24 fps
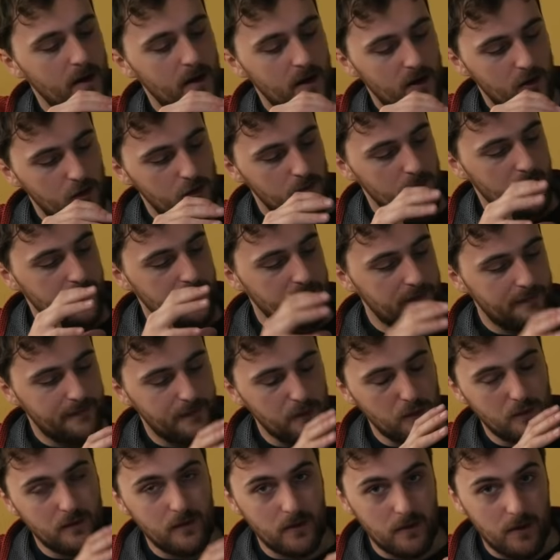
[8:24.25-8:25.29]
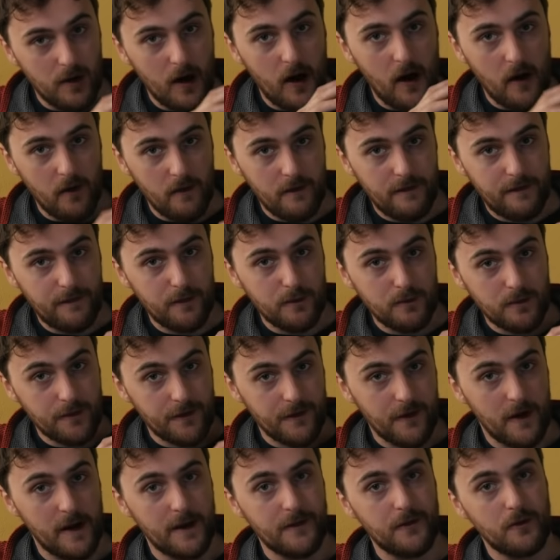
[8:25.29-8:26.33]
almost
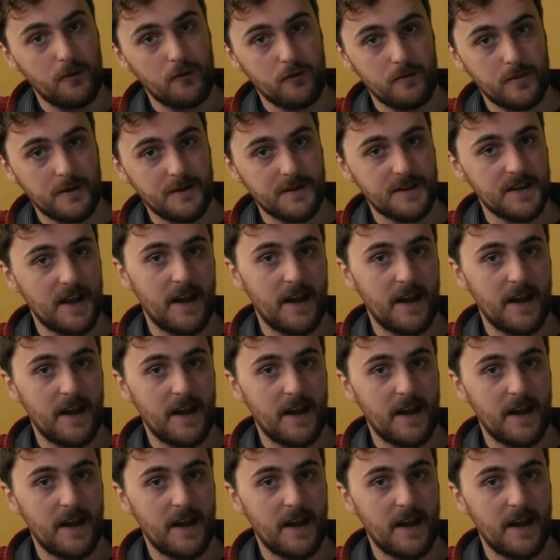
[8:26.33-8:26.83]
full-size almonds in